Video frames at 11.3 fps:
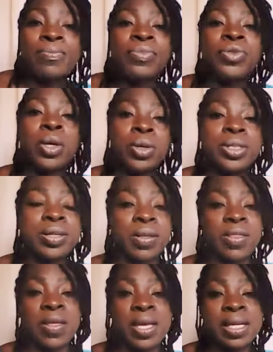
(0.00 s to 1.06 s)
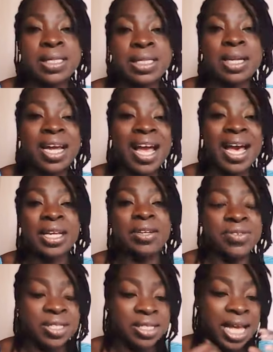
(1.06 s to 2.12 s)
Those are the things that kind of
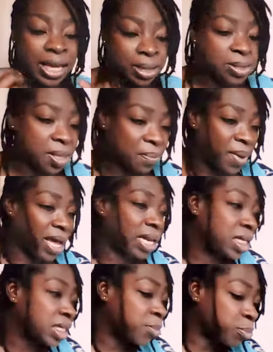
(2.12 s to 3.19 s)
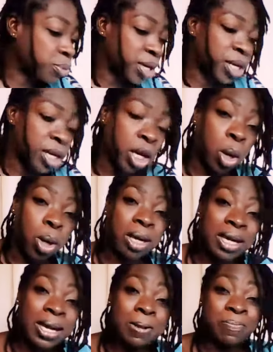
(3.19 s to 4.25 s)
psychosomatically bring
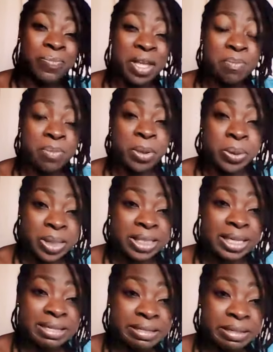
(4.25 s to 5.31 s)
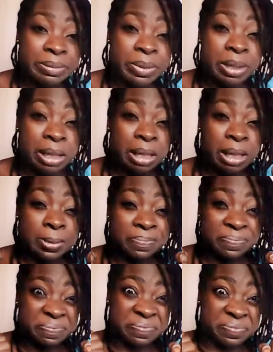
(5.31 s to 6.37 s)
your immune system
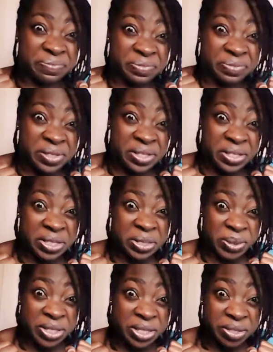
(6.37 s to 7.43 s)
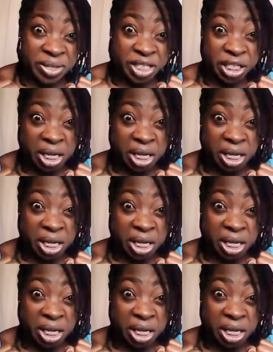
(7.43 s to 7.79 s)
to a screeching